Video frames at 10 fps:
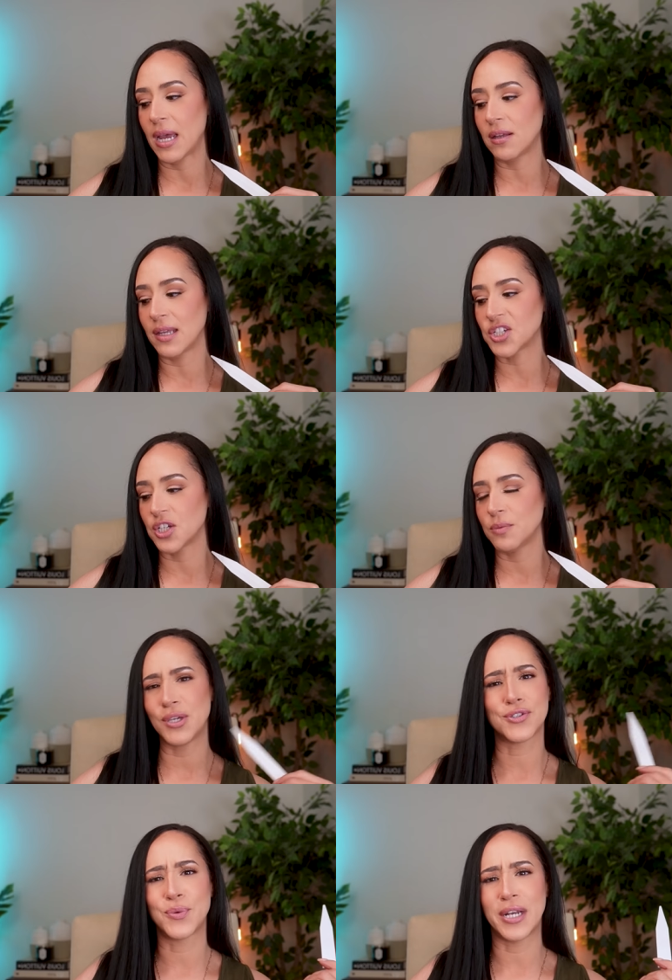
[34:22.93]
in my
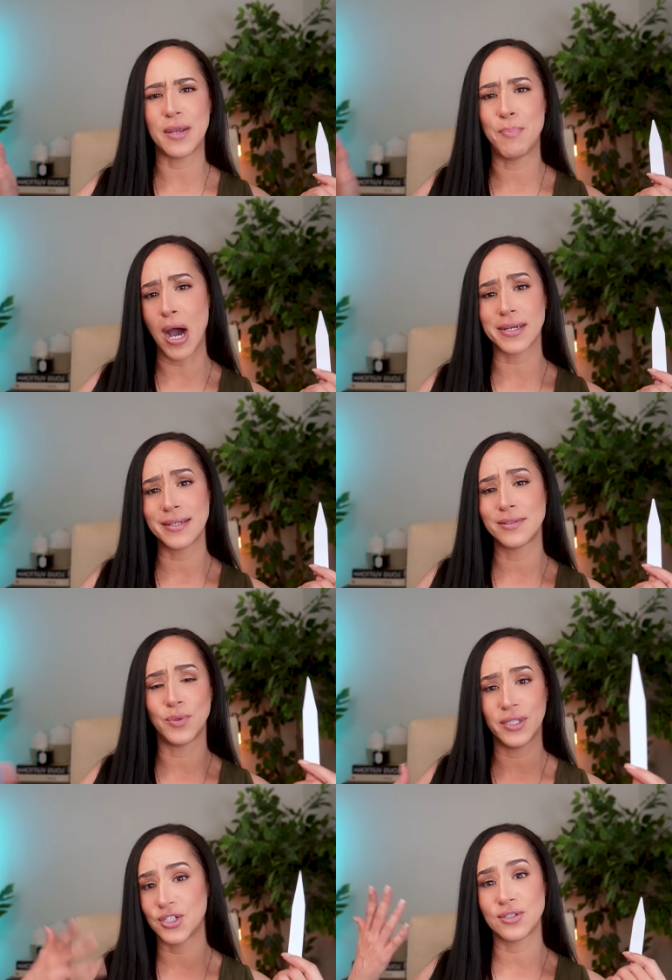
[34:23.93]
collection because when I bought
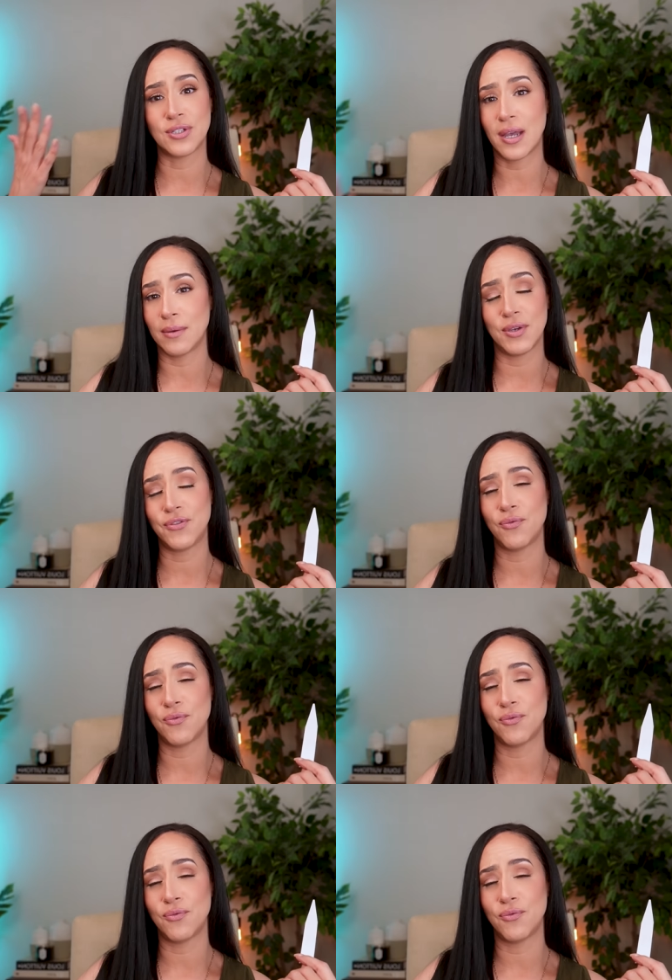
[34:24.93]
it, which uh,